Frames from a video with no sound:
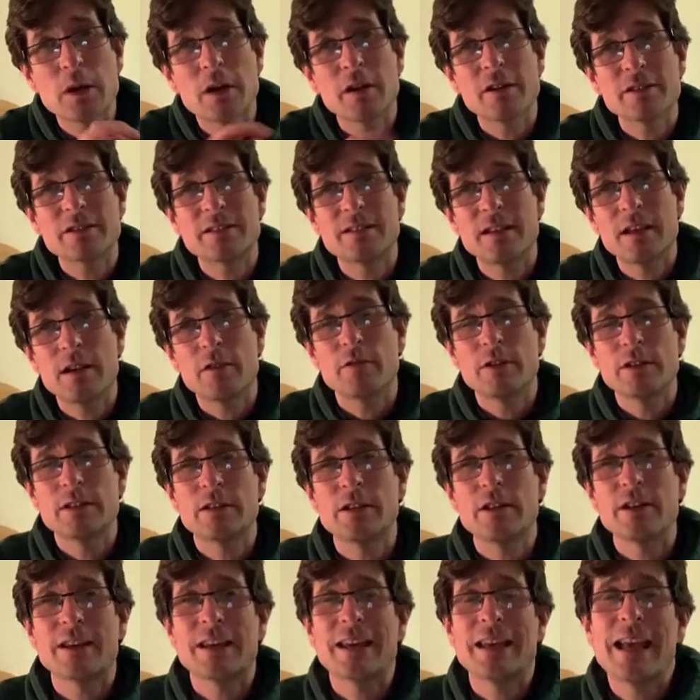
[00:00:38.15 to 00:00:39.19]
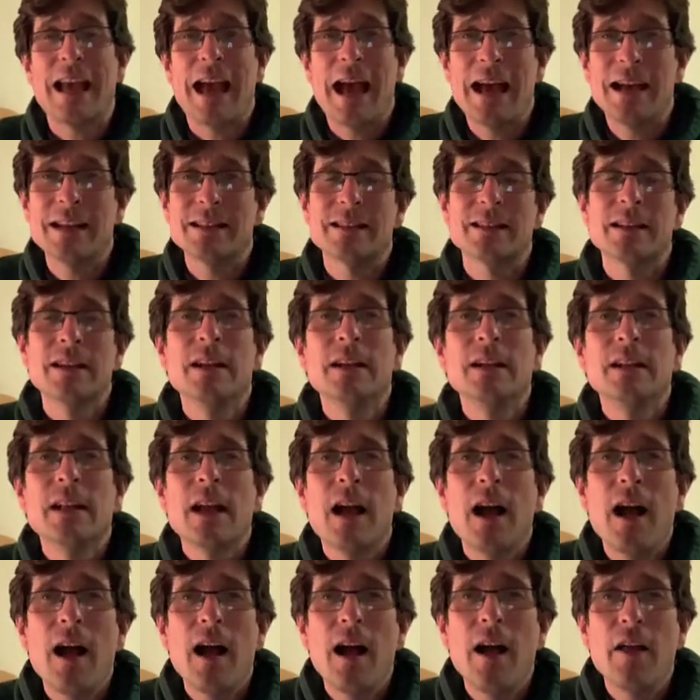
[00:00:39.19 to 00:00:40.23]
our series looking at
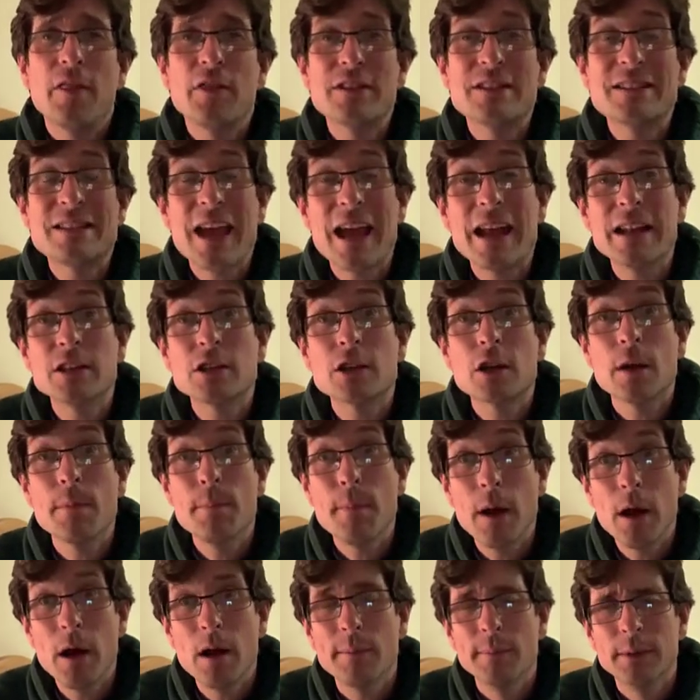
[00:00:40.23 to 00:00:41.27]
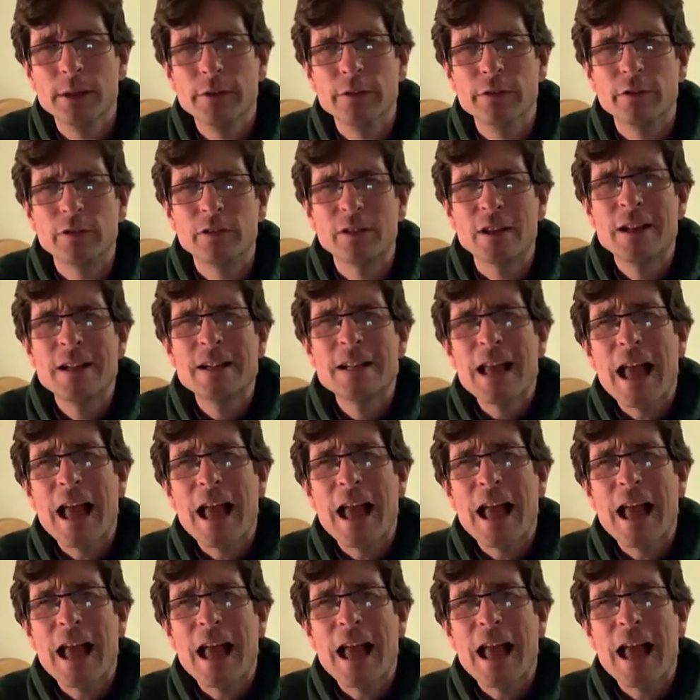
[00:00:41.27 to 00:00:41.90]
the 10 Commandments.